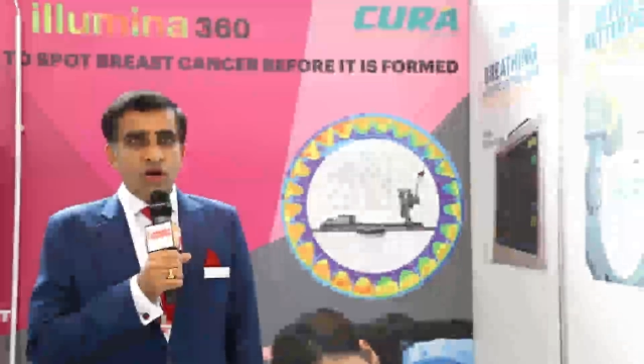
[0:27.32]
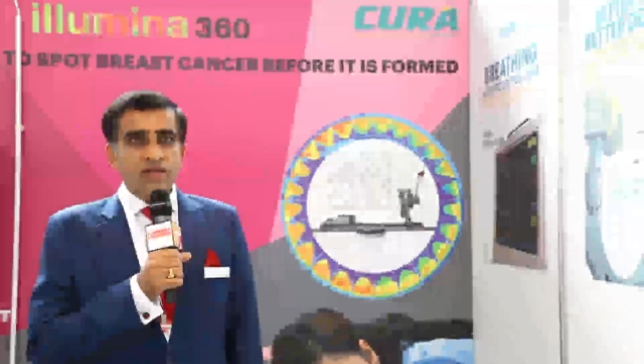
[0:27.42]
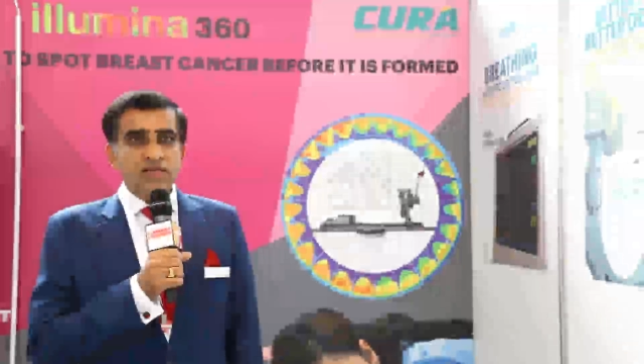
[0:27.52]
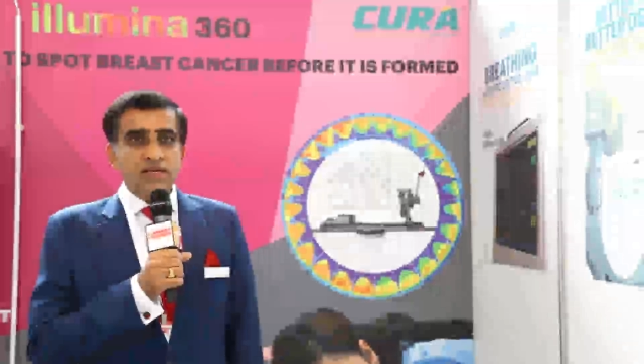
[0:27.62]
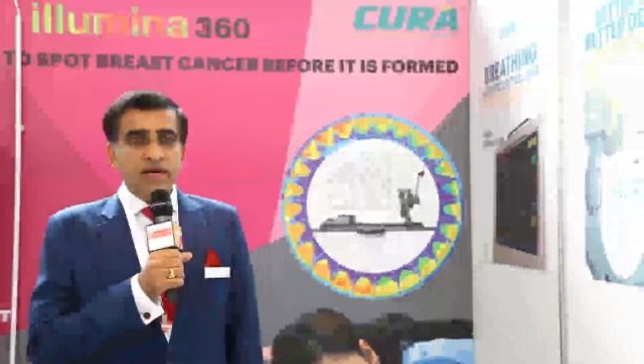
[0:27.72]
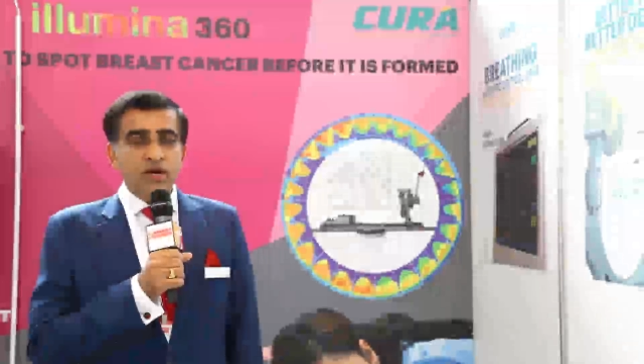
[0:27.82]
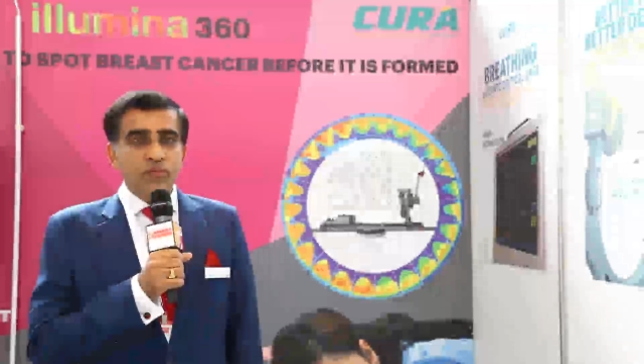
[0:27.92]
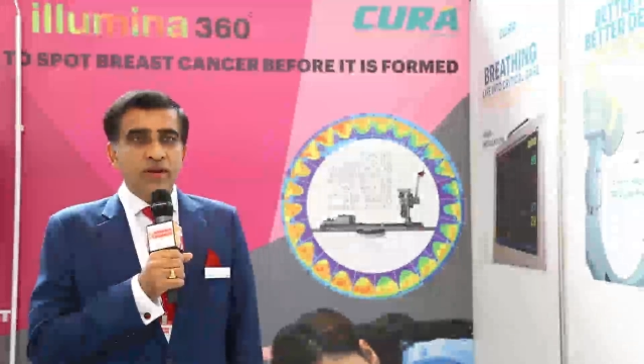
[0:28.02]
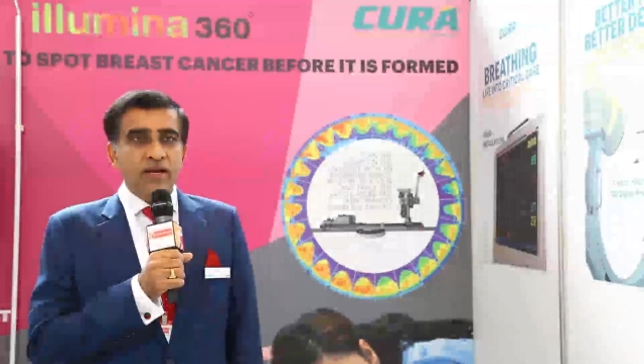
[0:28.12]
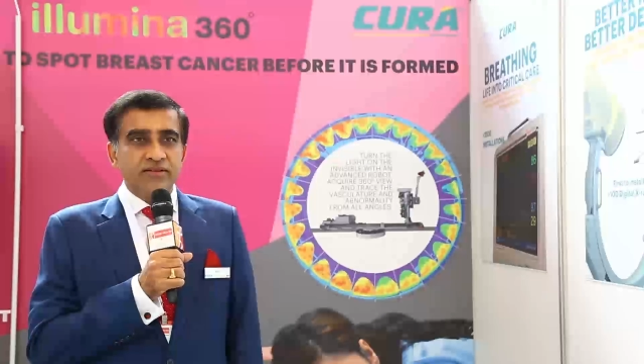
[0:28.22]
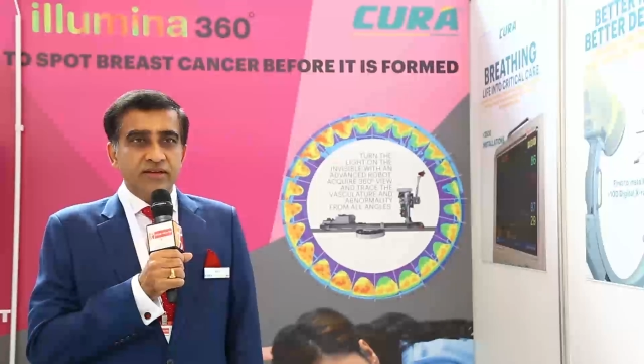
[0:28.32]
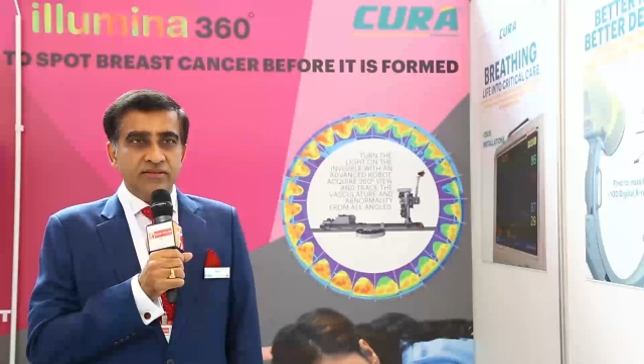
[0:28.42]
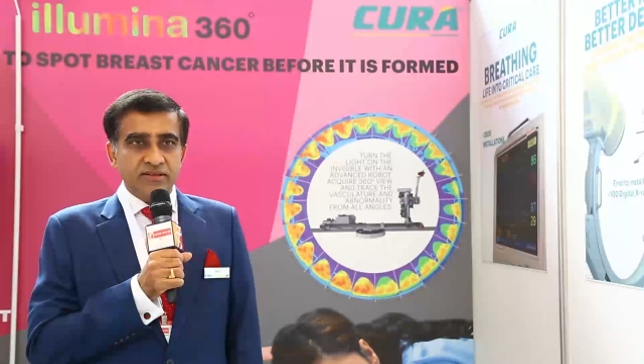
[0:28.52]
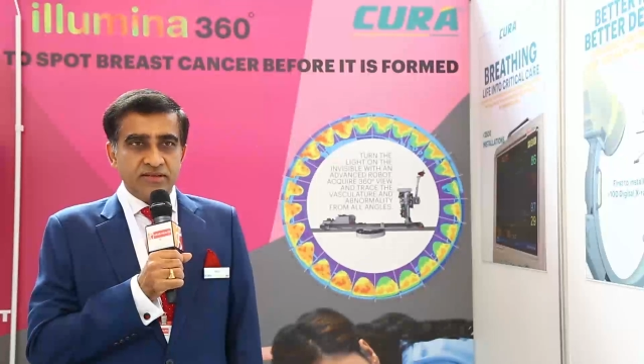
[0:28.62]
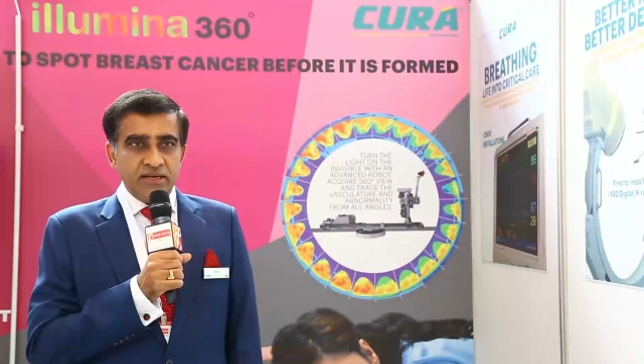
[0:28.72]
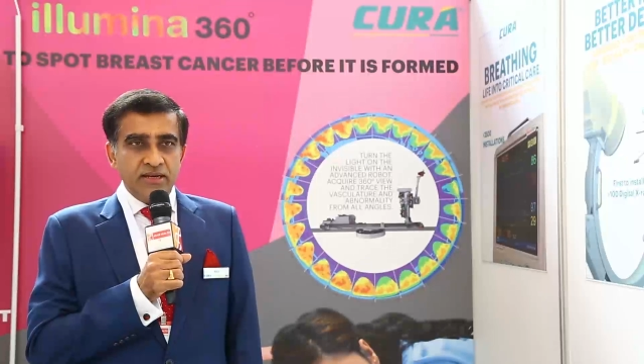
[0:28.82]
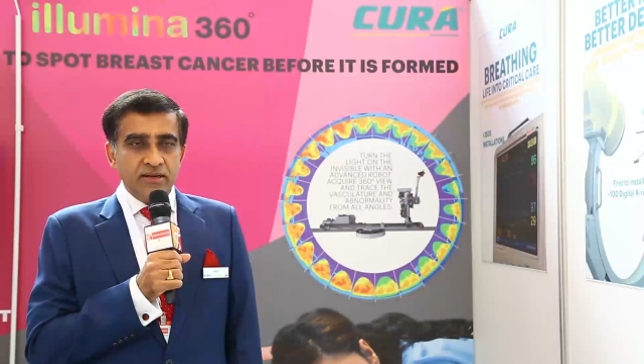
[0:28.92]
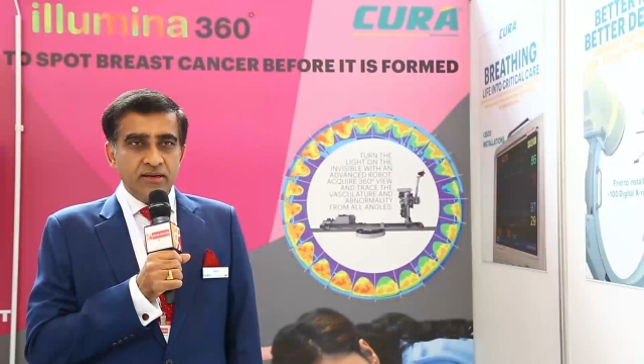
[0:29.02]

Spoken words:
are launching Illumina 360,